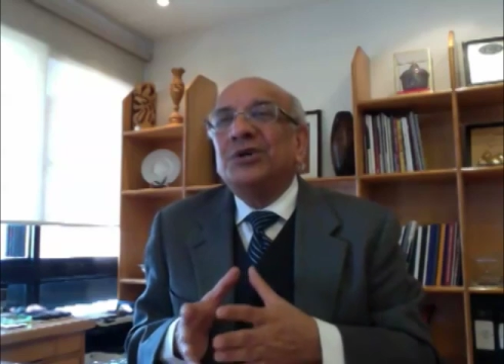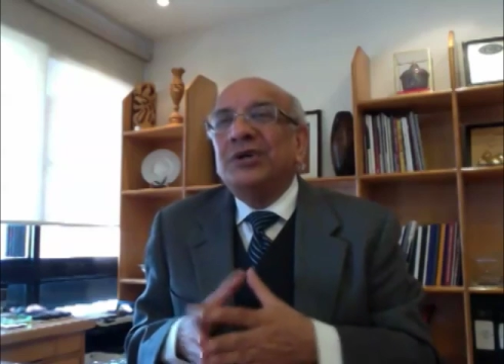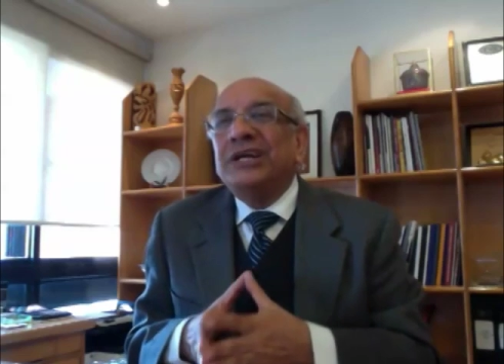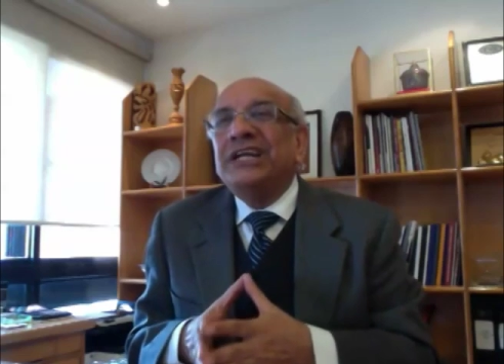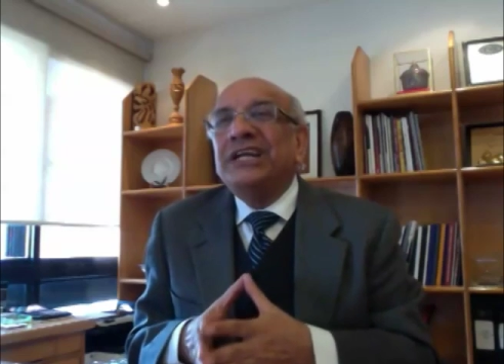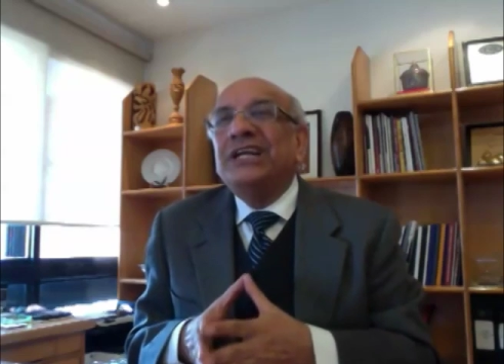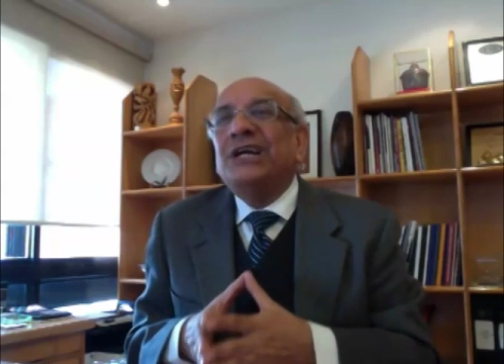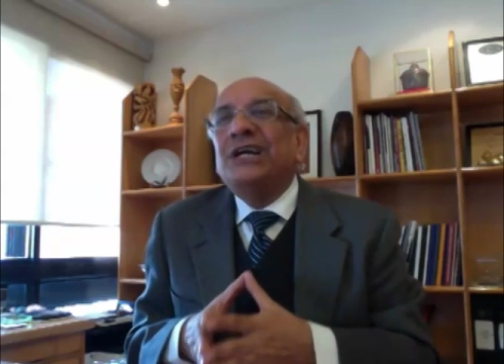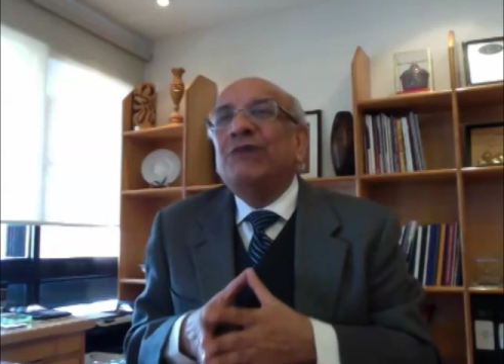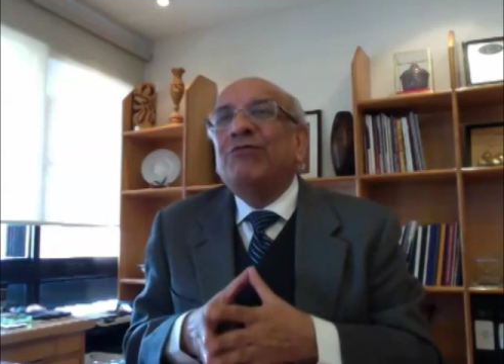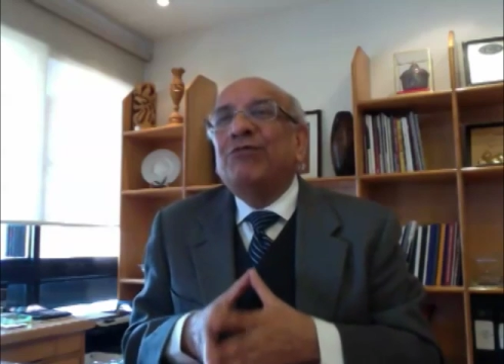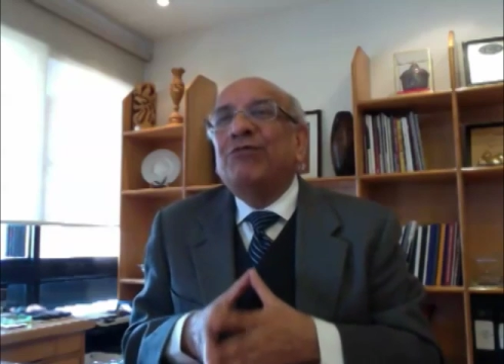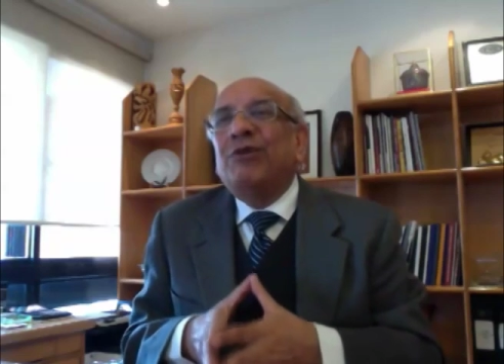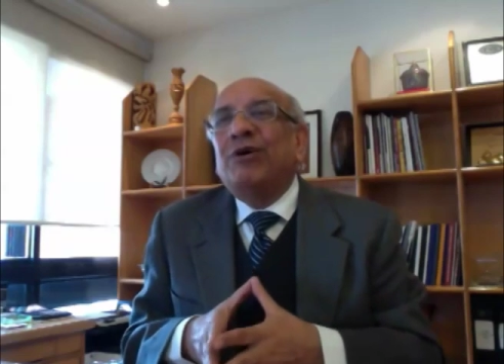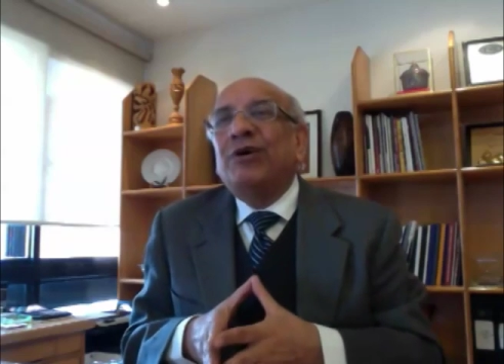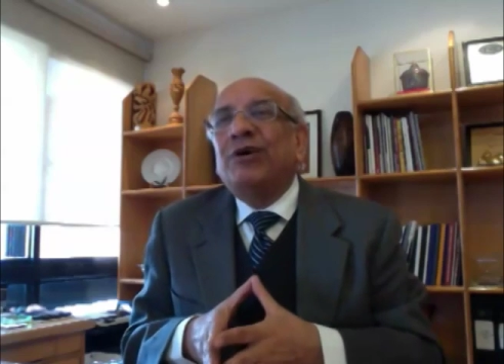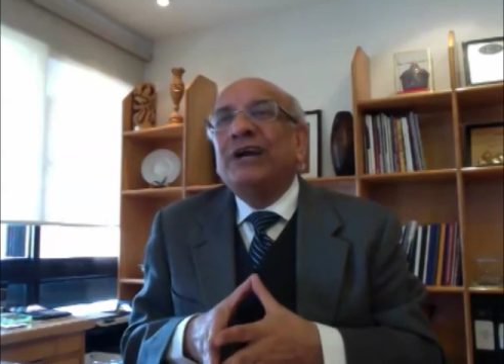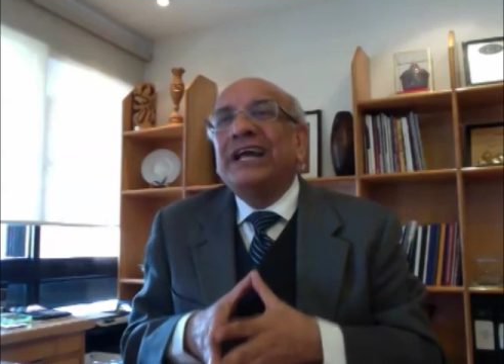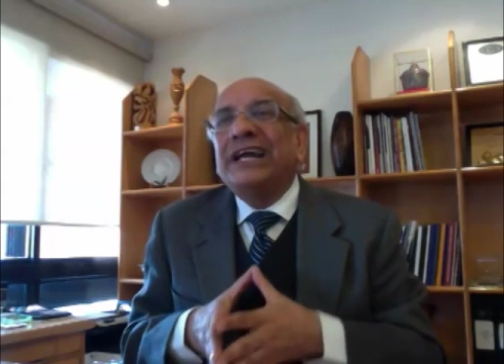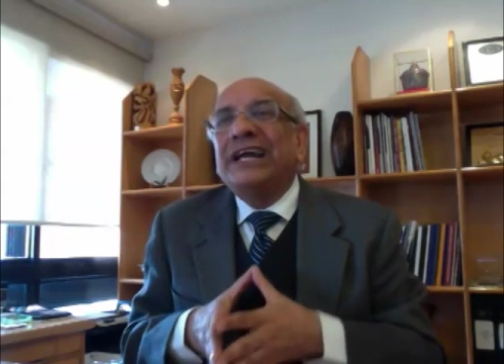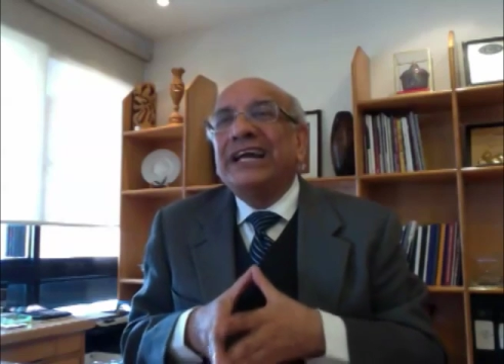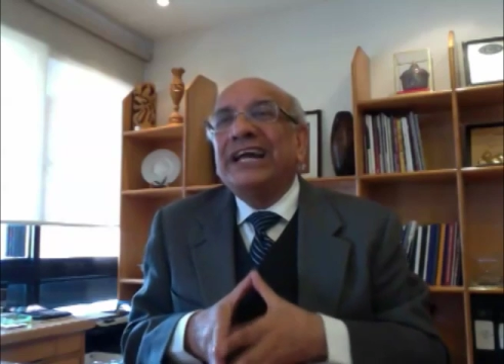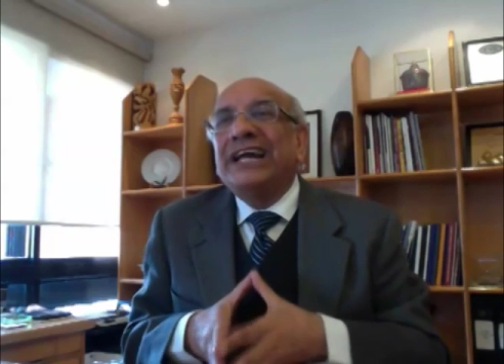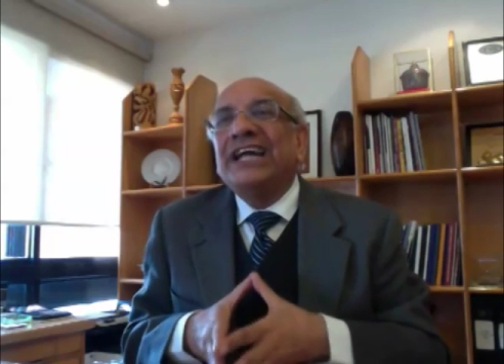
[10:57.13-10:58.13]
then you need
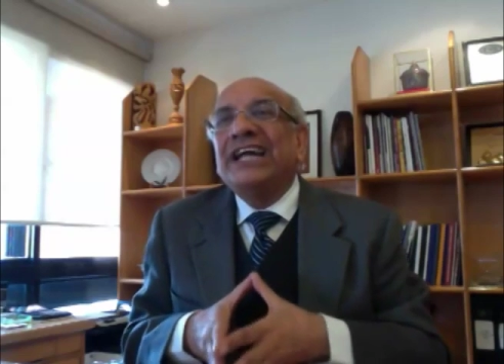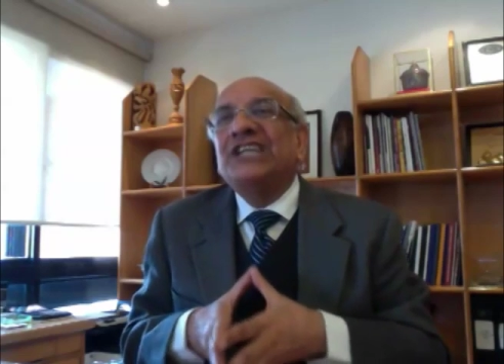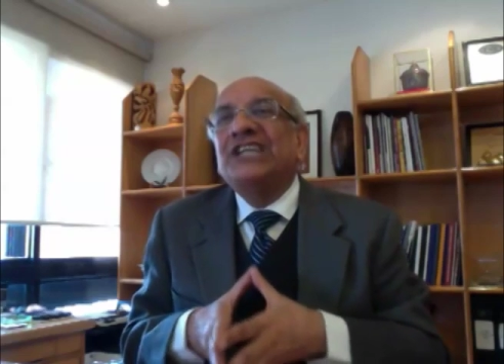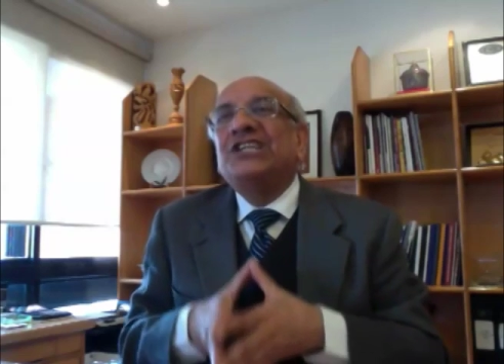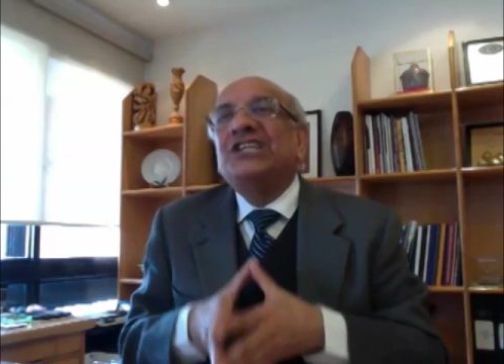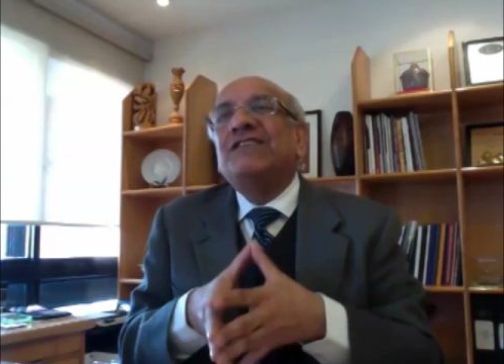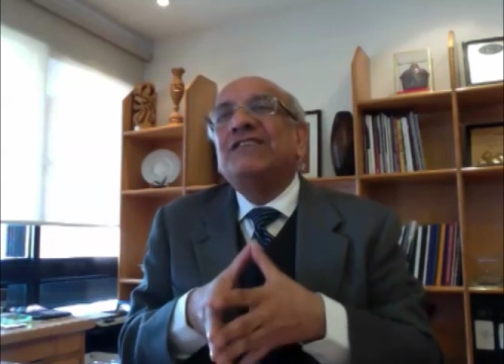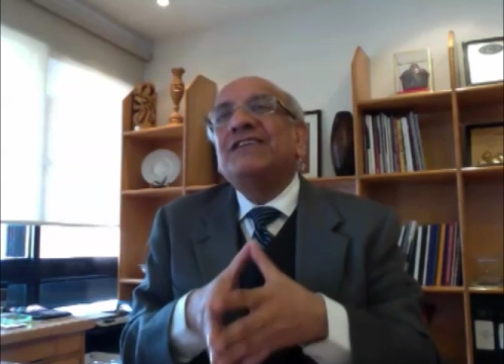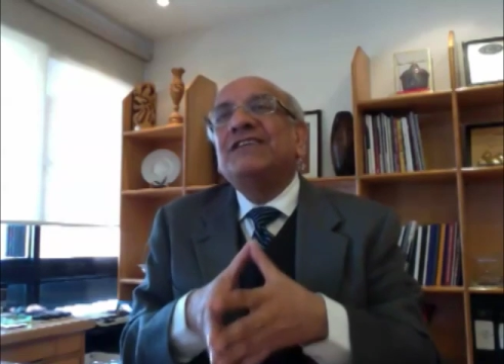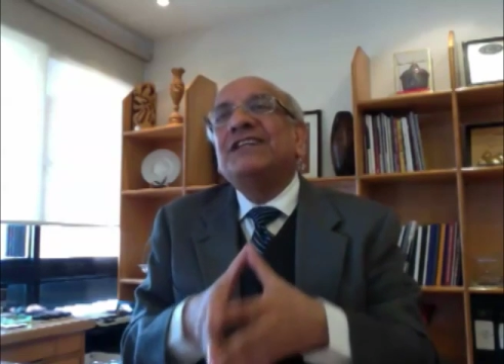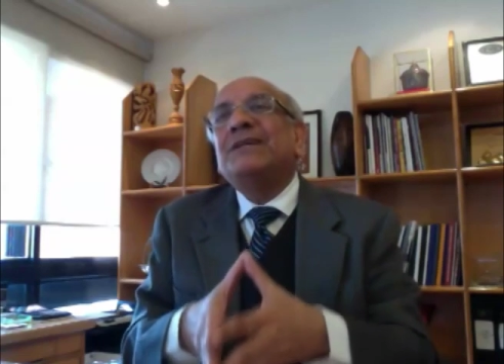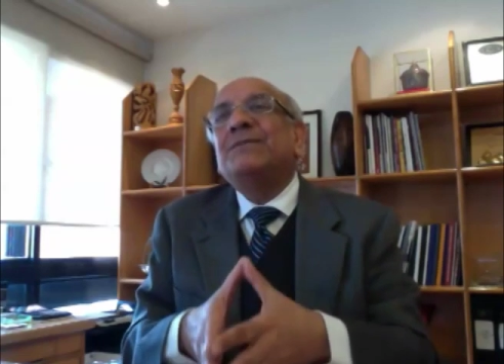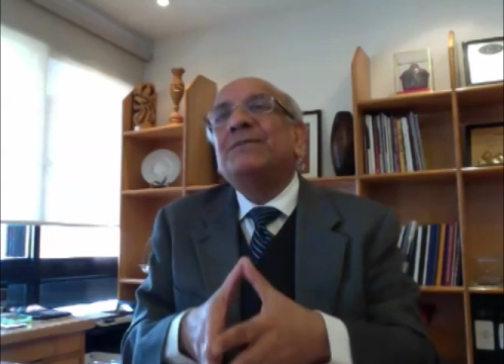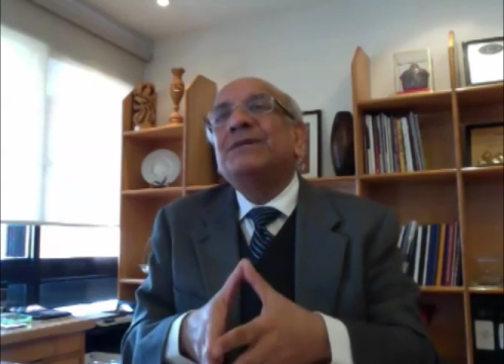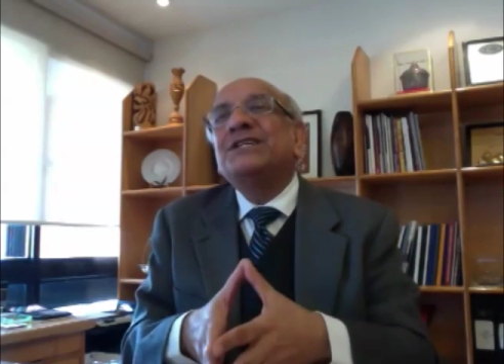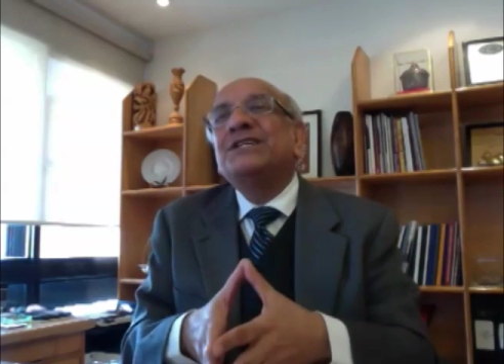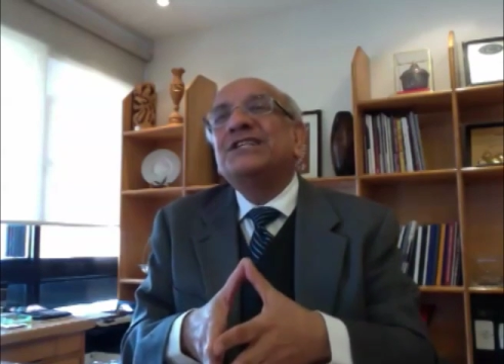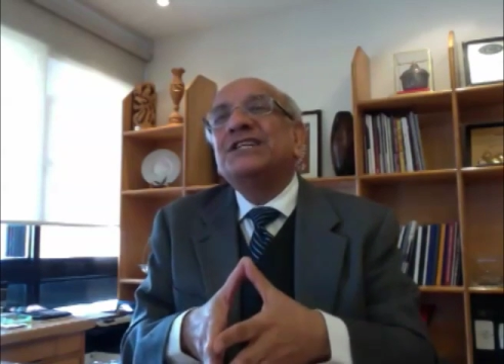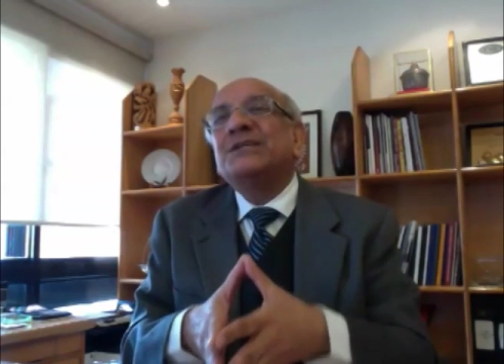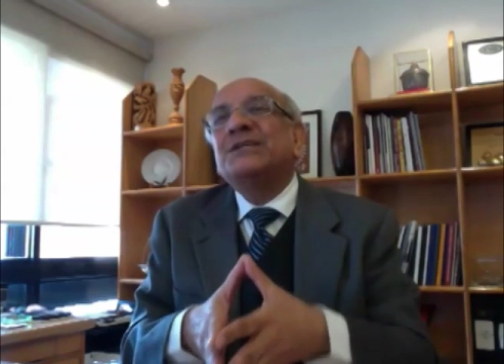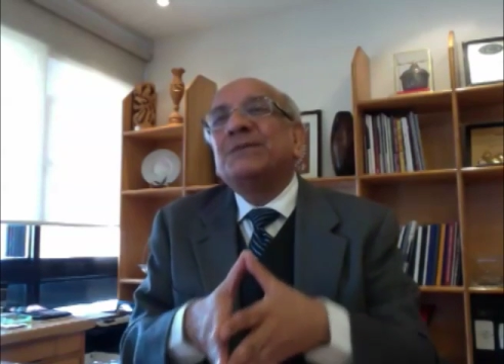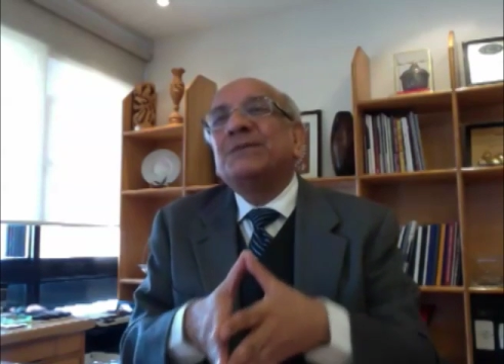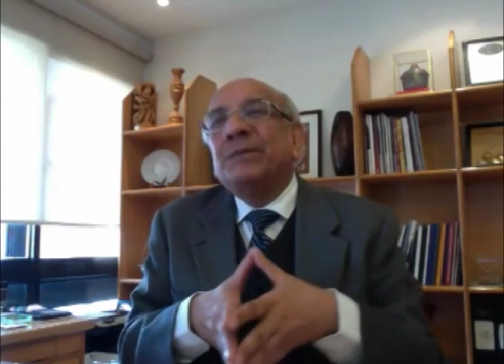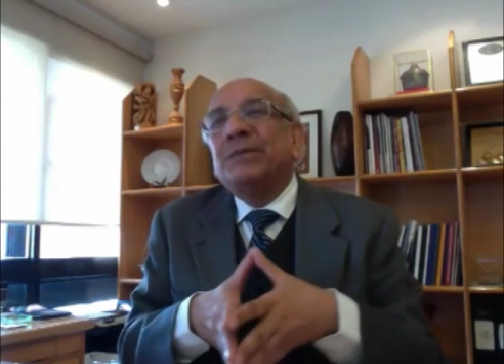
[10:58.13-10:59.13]
domain expertise,
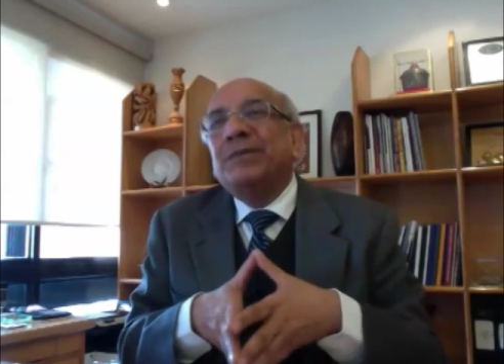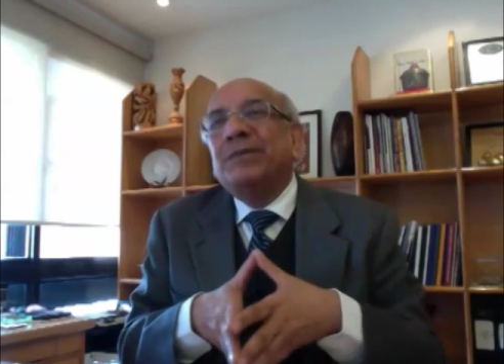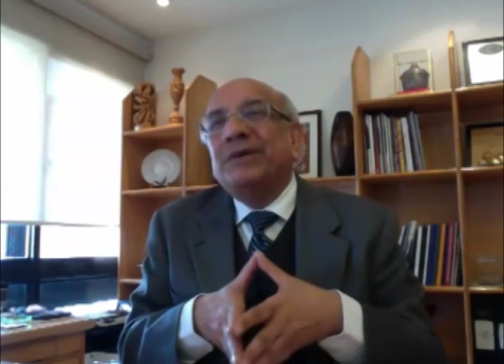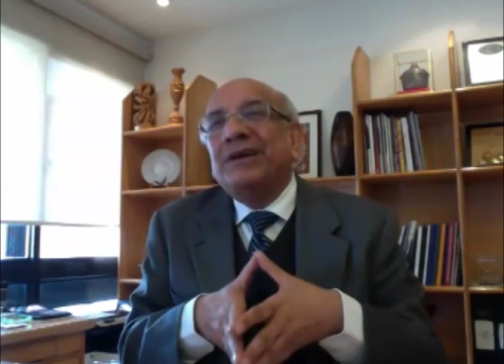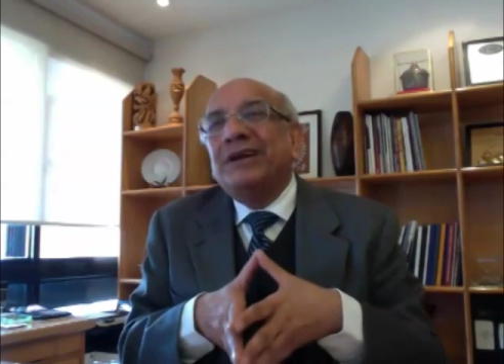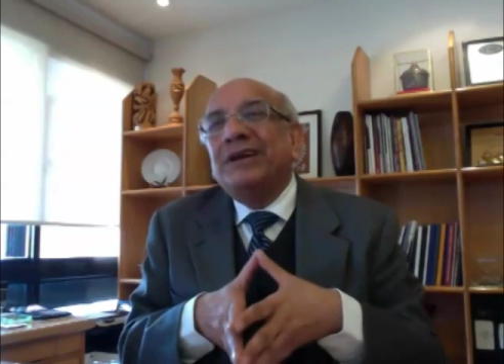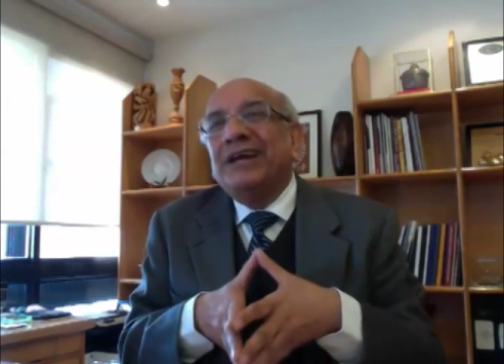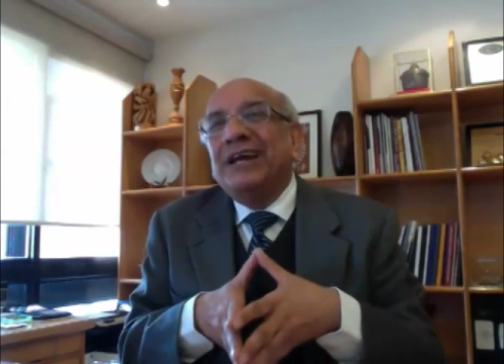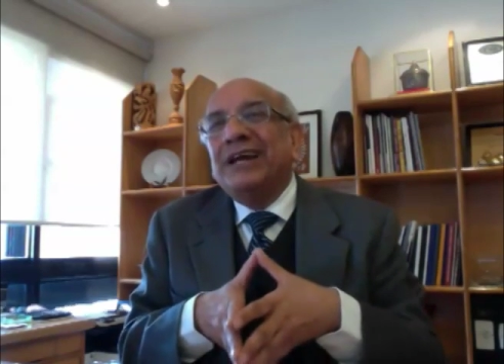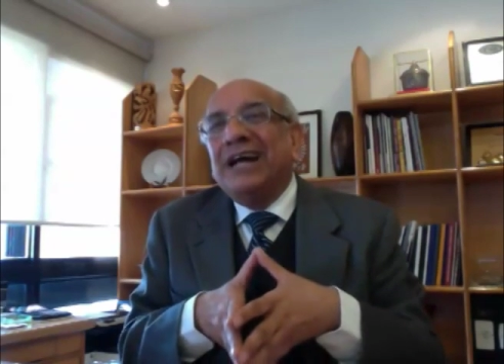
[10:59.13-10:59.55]
right?